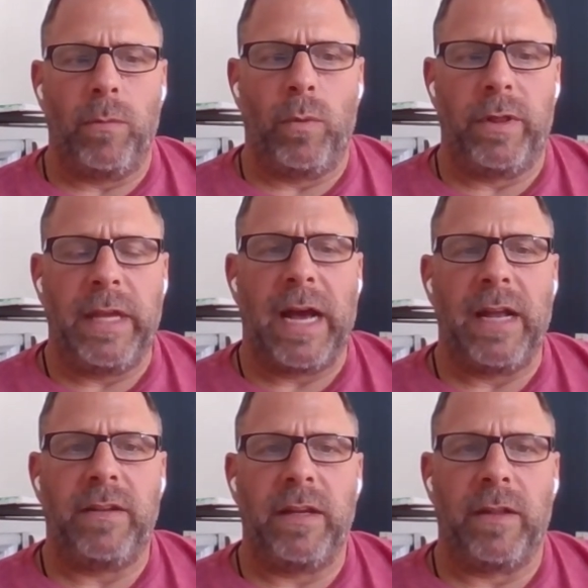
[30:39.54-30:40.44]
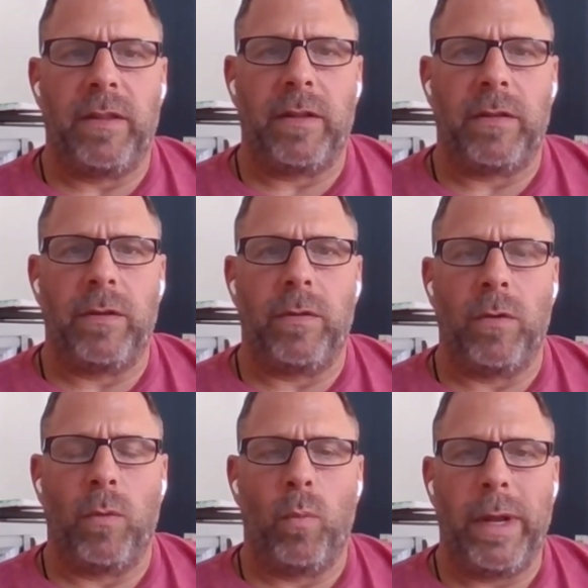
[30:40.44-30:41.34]
the idea that
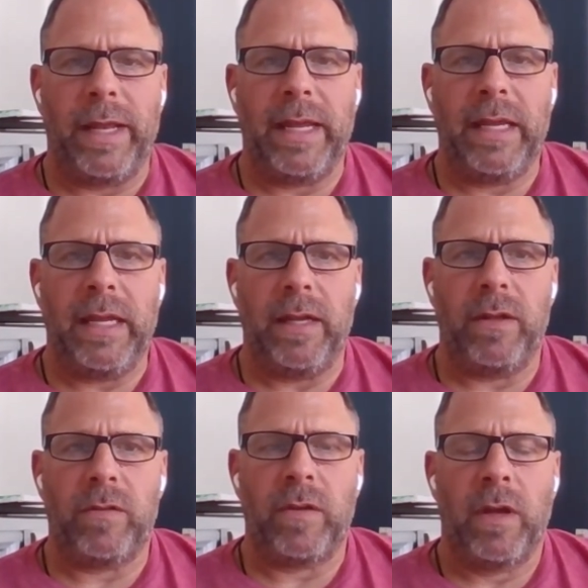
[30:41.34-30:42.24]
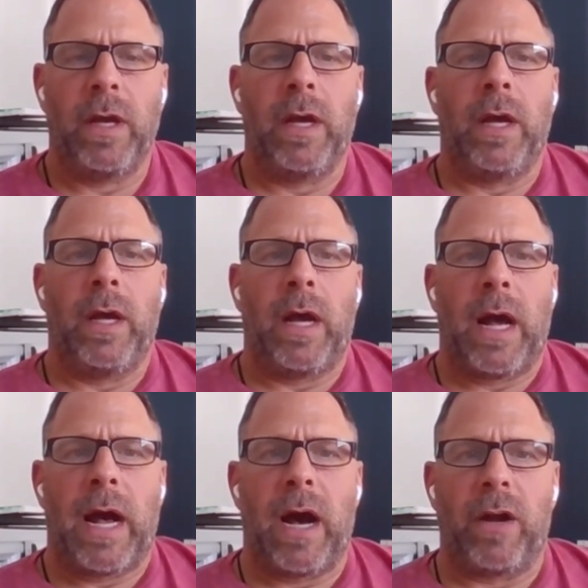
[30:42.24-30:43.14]
the winning is,
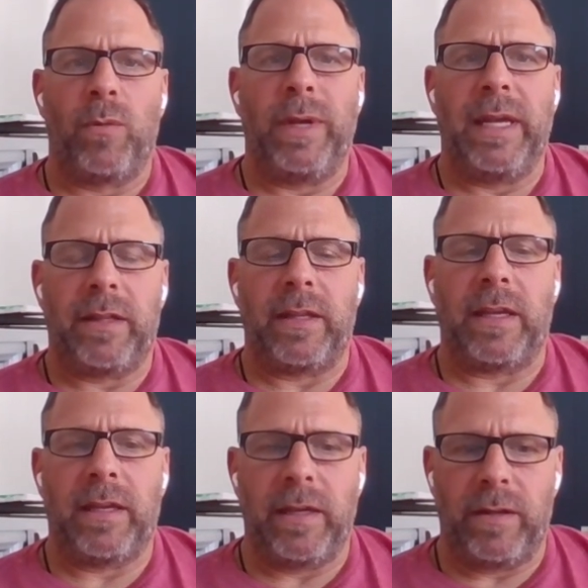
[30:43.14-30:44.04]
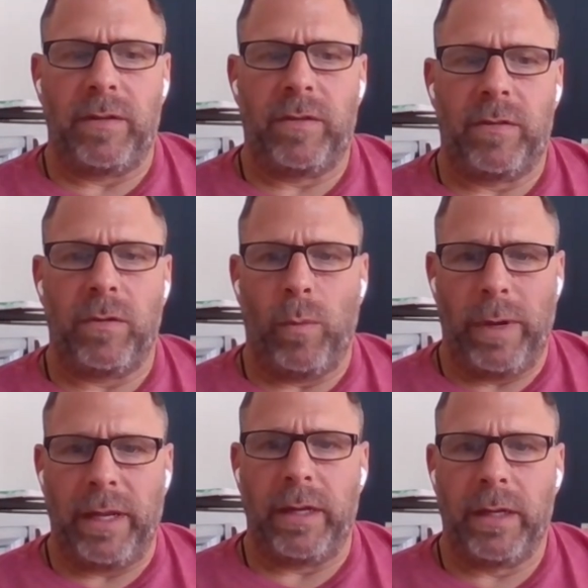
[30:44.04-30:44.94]
how do we get the kids to
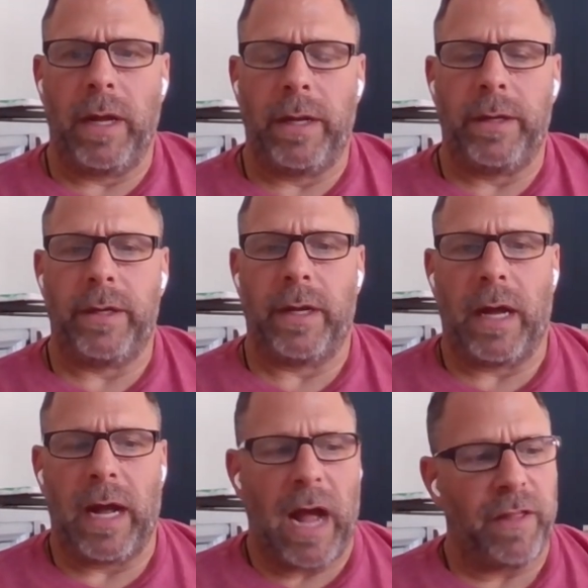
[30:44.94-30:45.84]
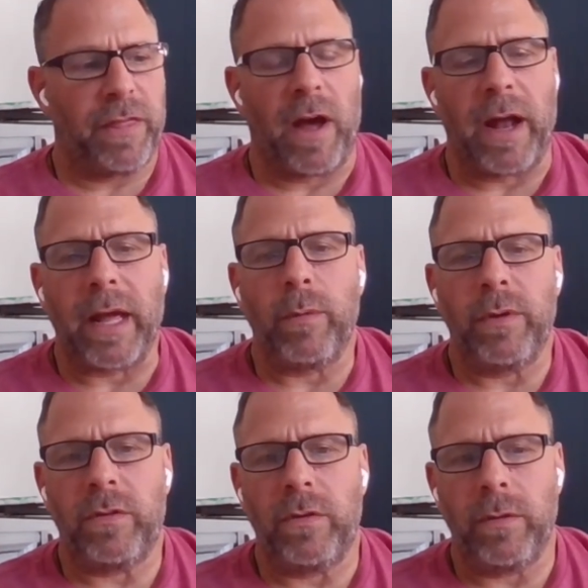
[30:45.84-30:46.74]
win? And I thought I
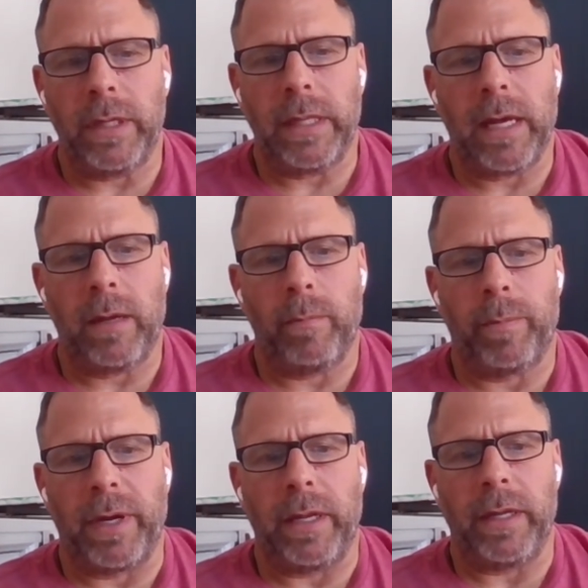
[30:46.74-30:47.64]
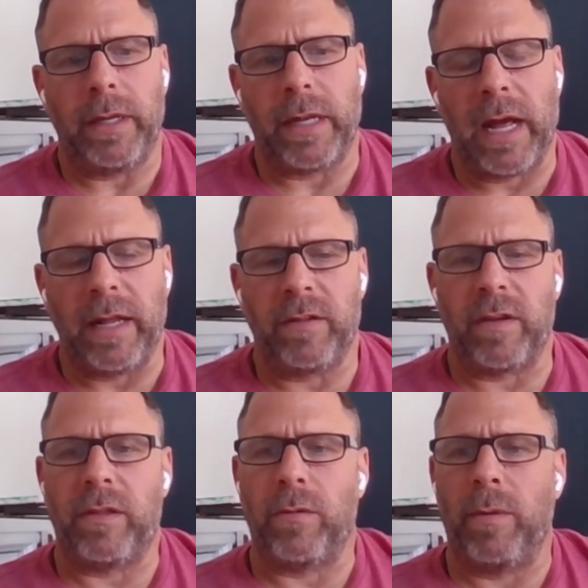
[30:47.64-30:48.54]
was doing that, but in
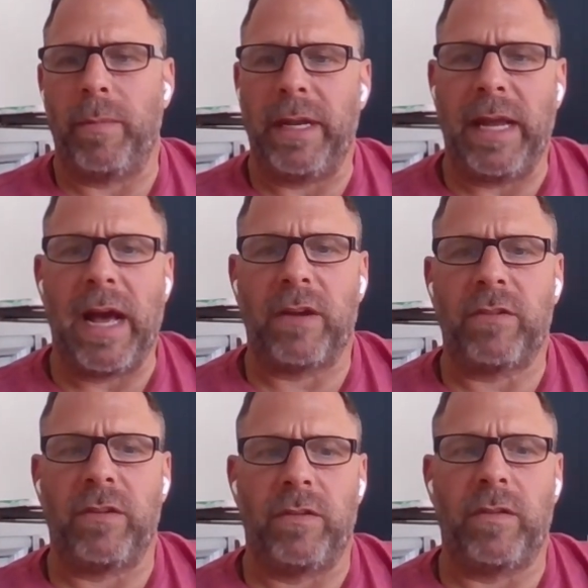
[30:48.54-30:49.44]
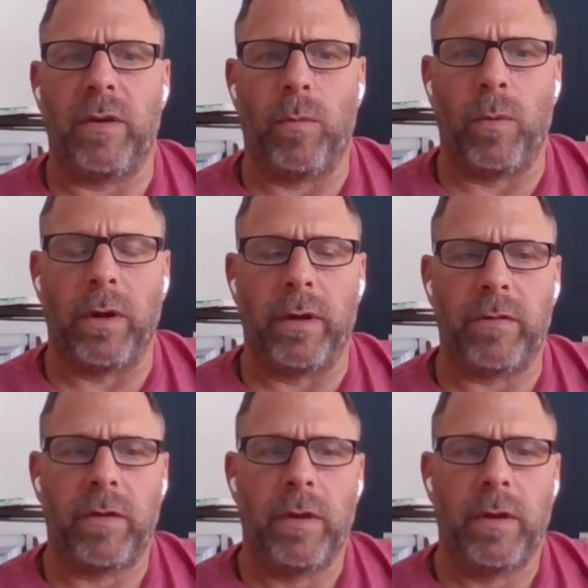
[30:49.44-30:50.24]
hindsight, there were many actions that weren't